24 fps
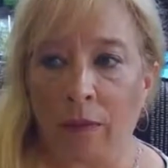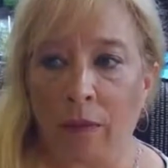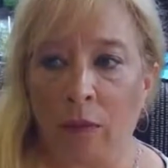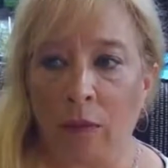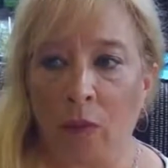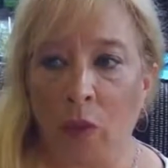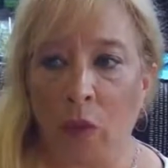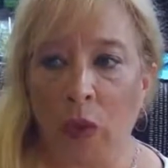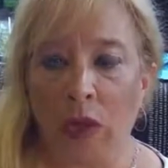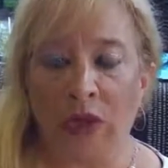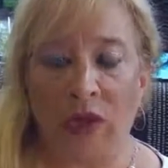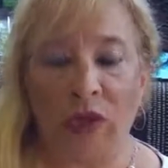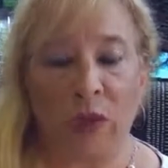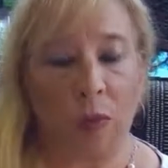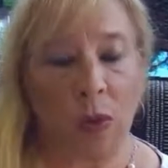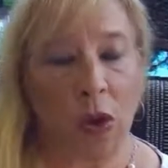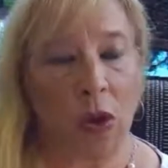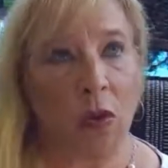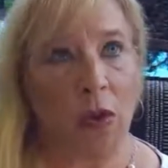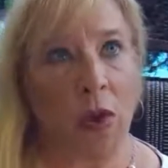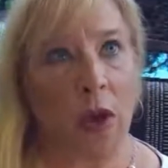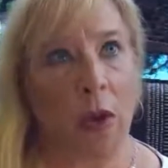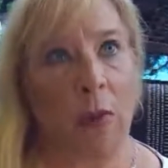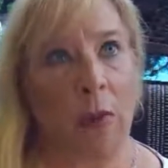We
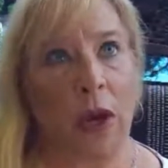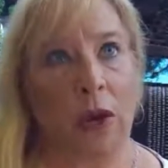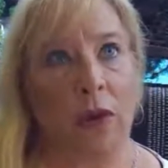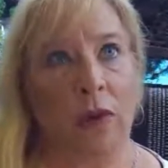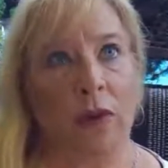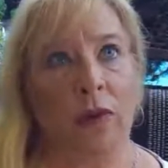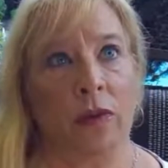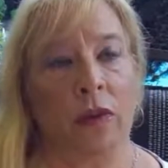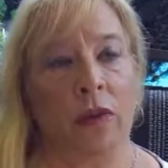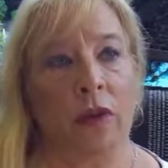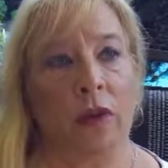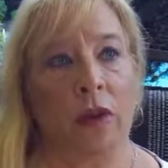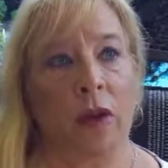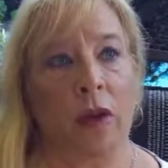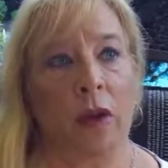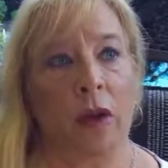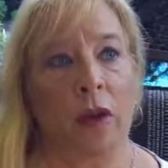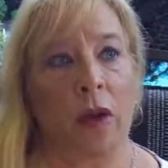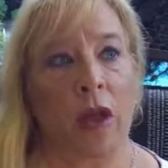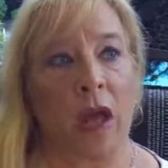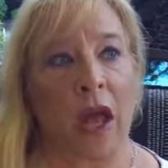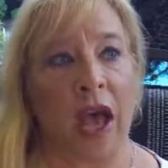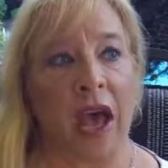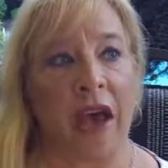spoke about
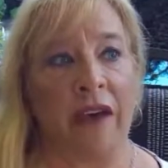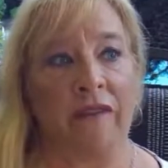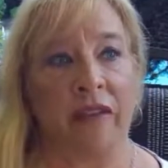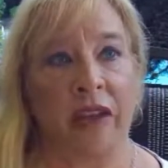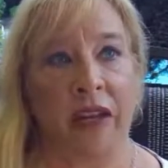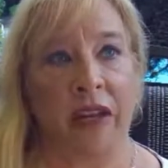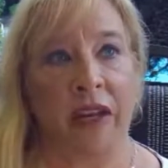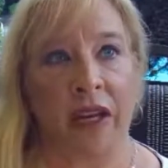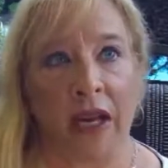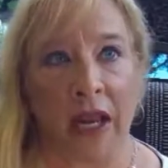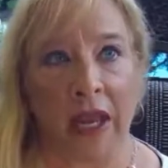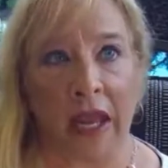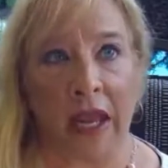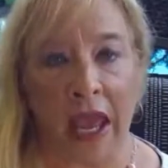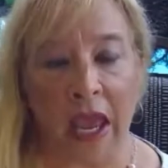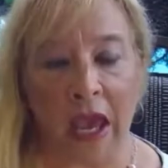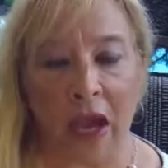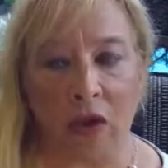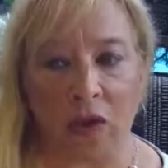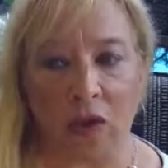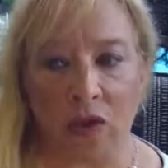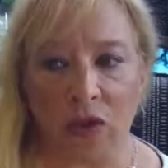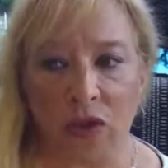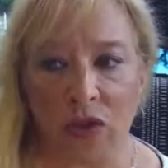having an
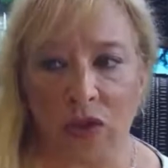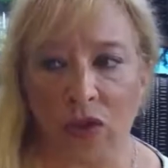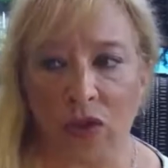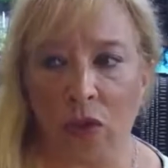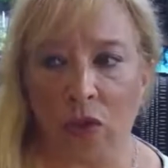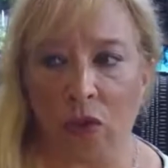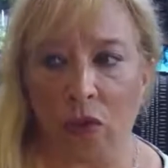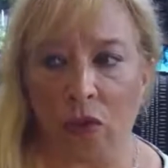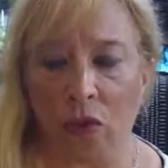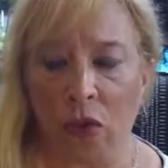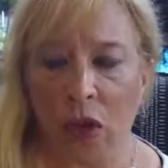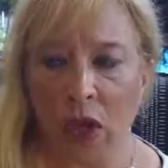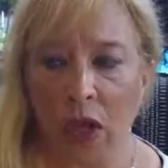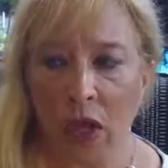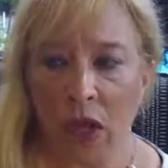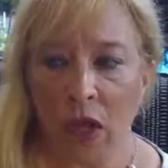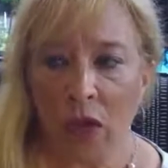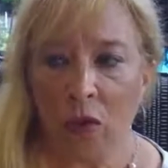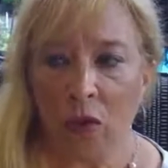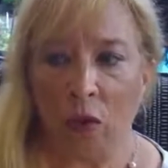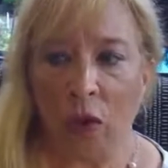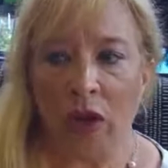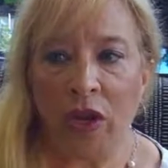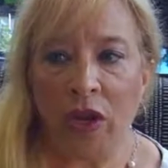account. So
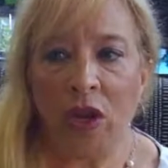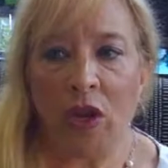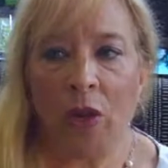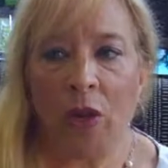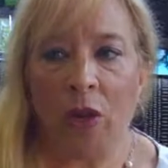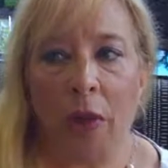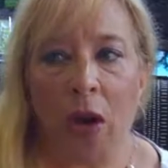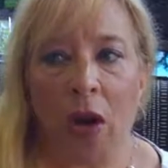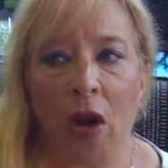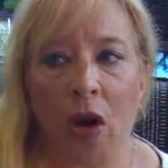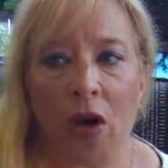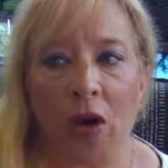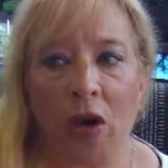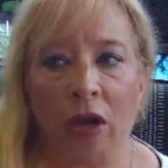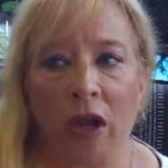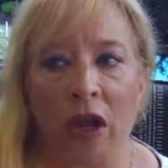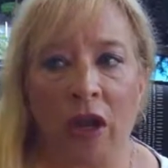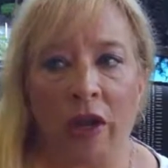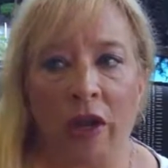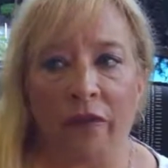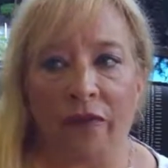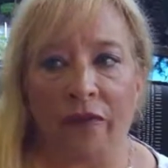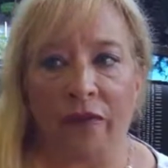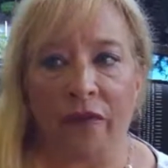when you're part
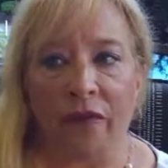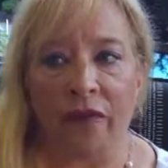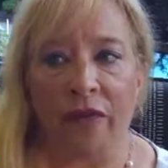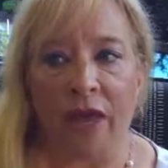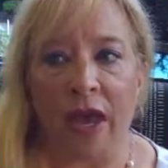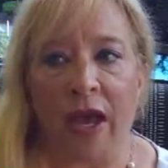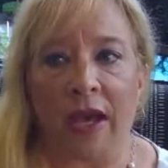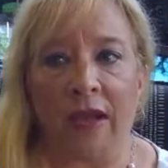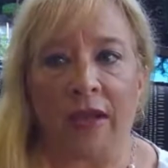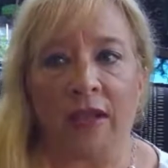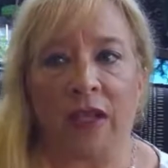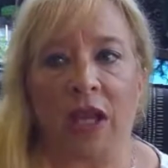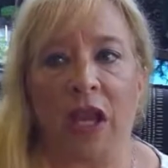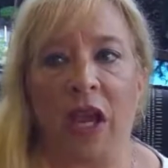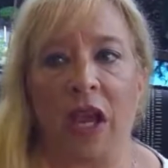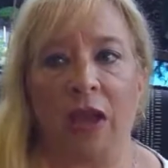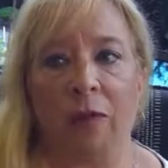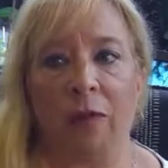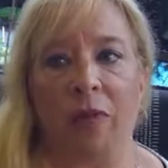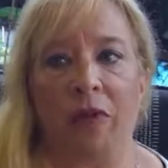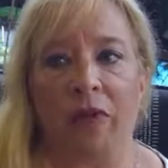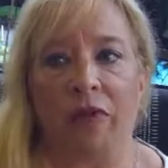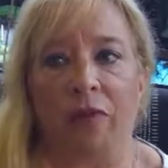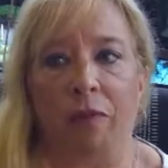of that
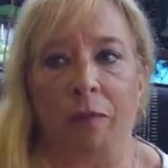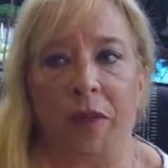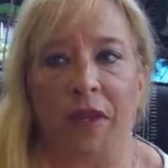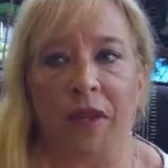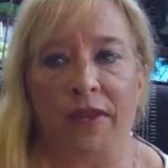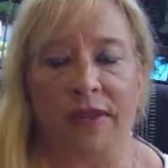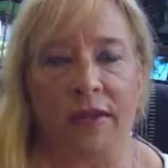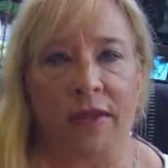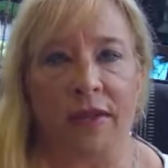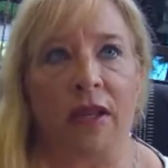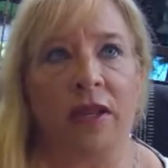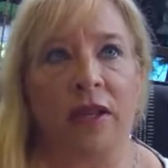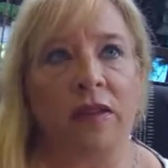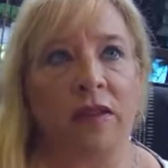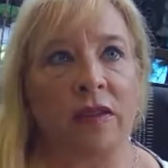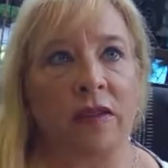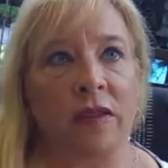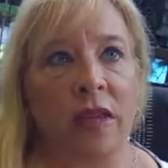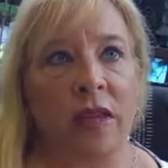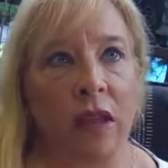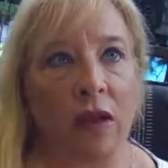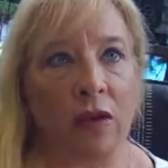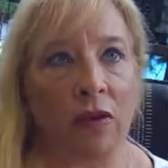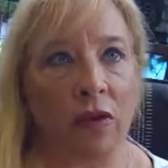type of business,
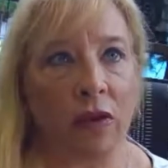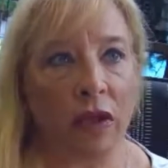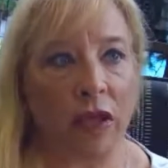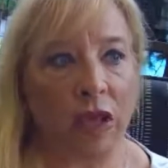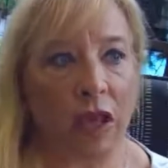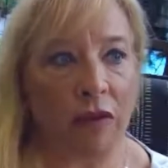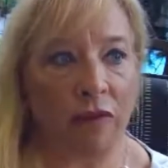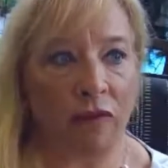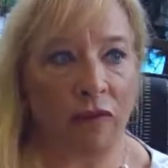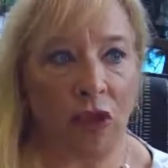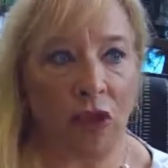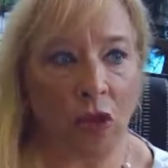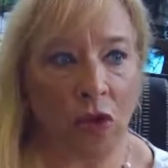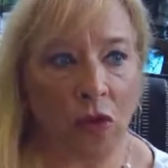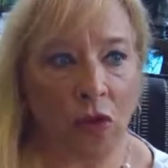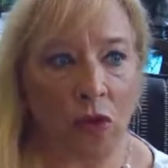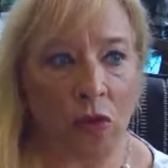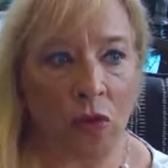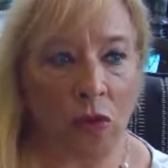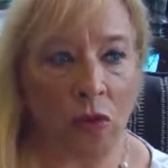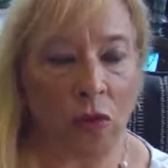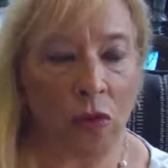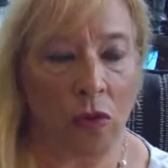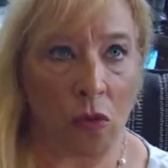they'll give
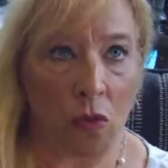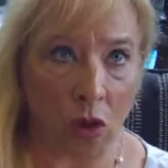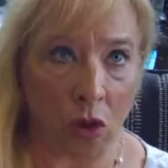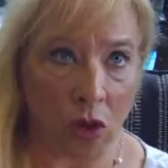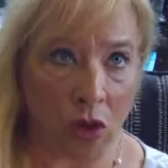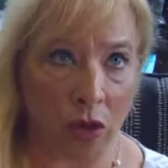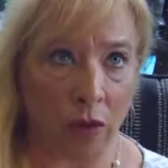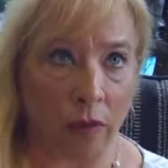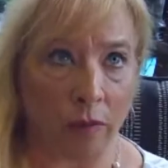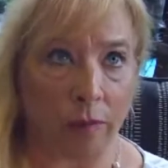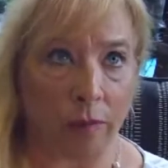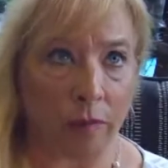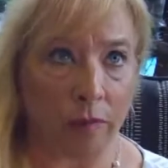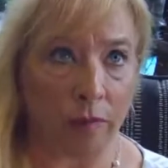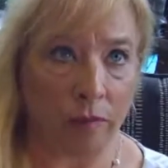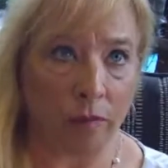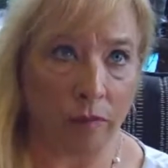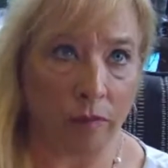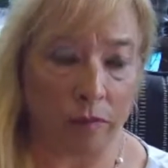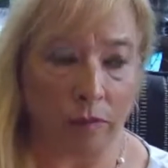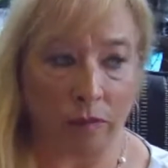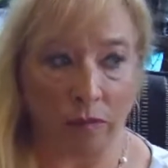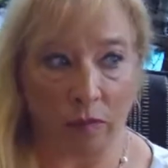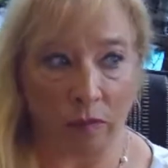you or
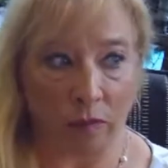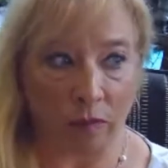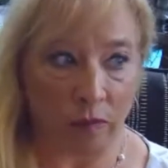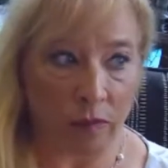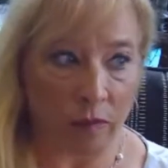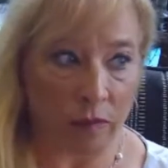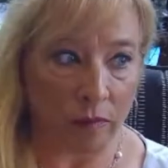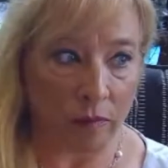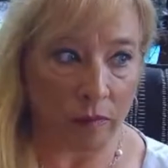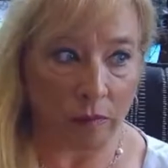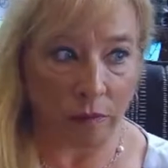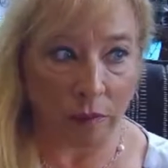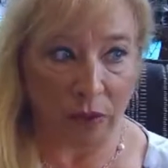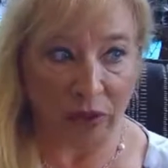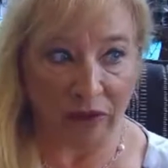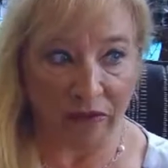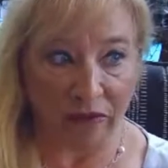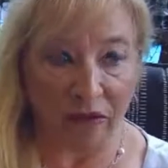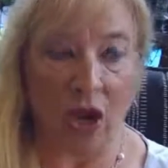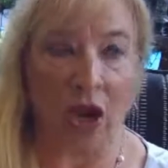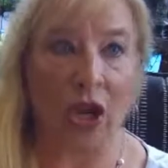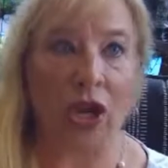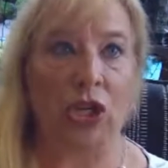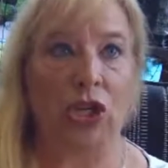
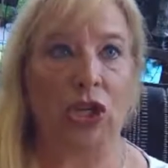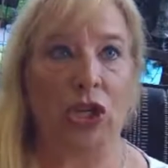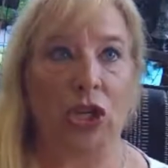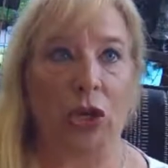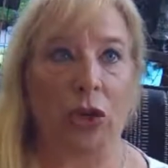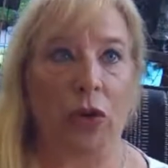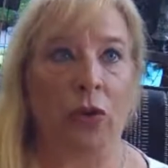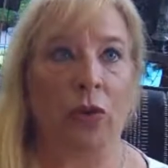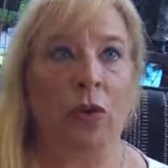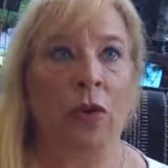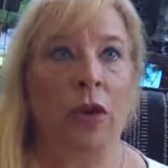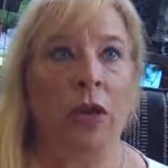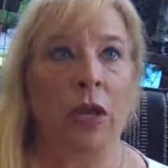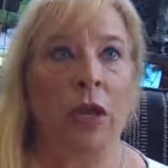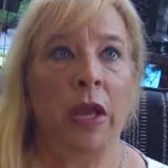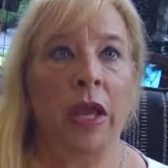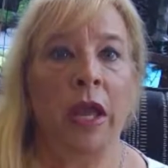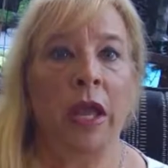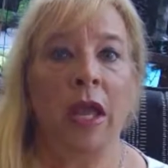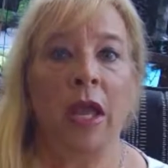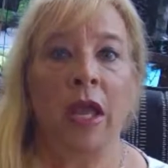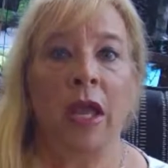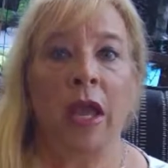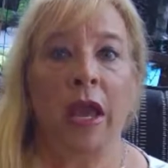provide you
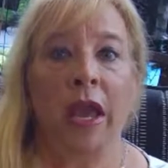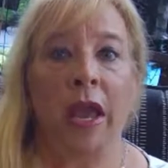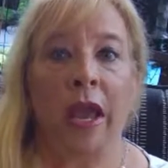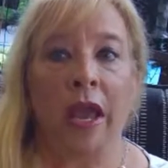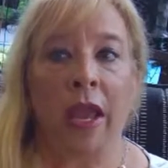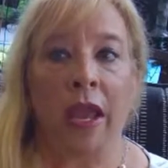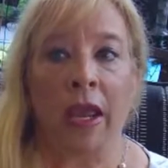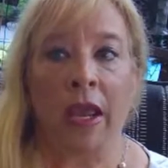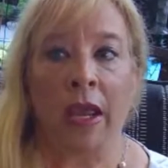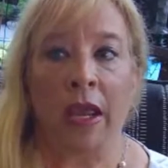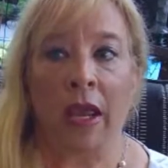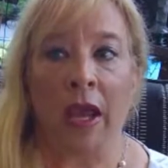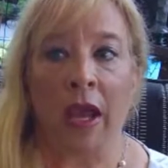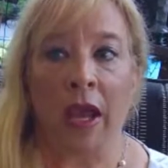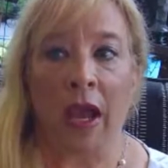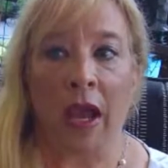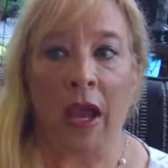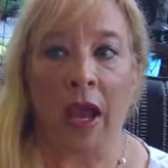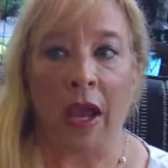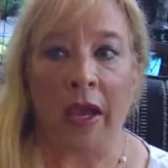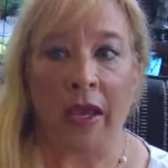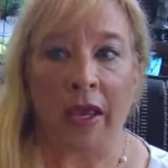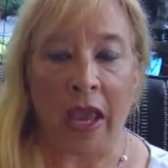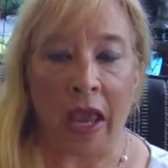a
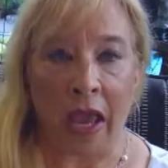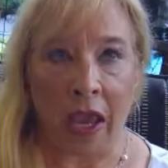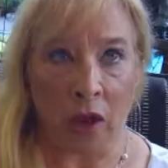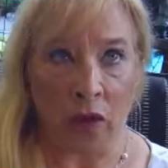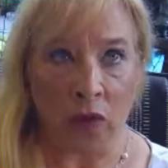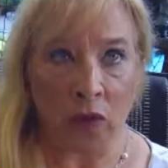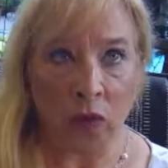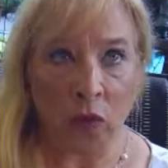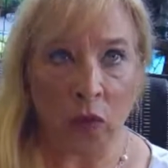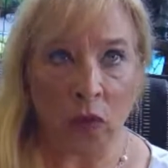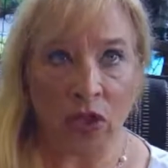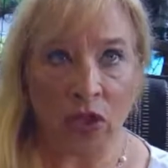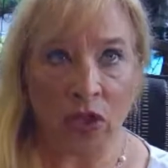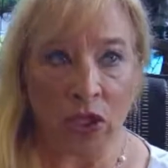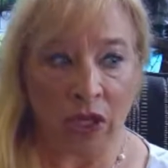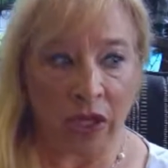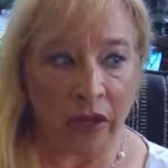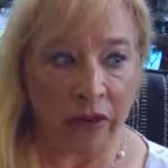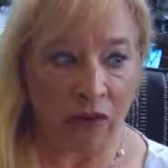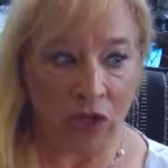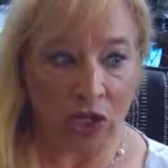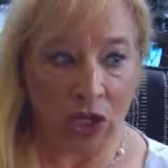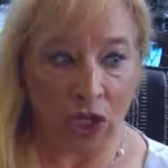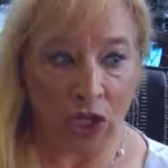account, which
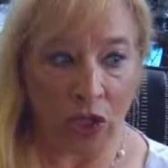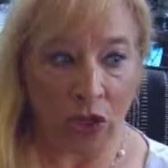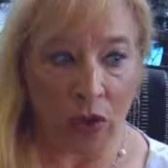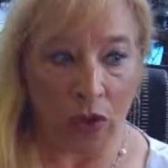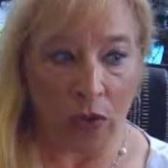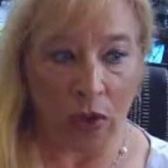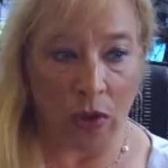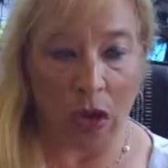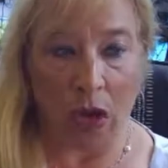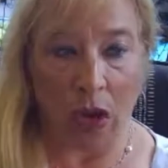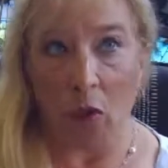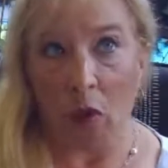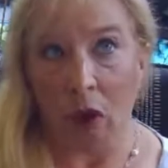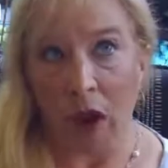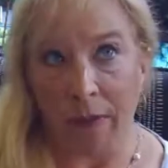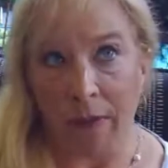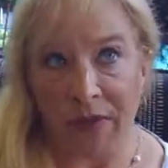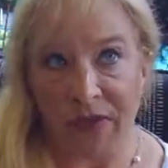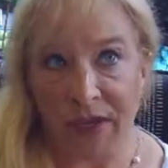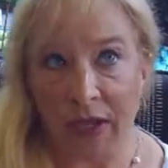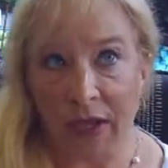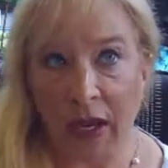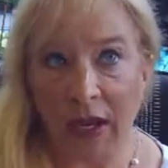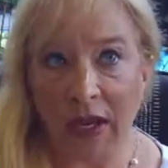gives you a
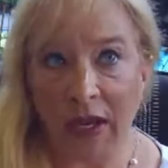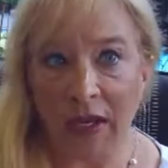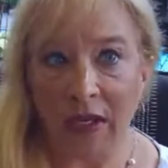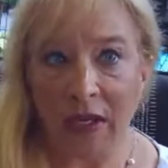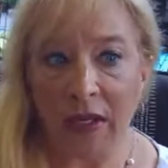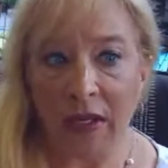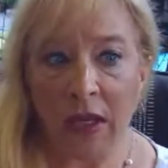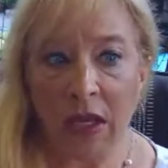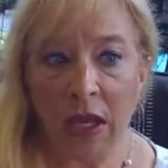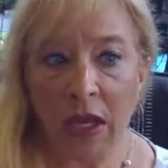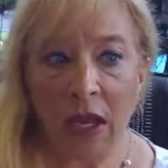website.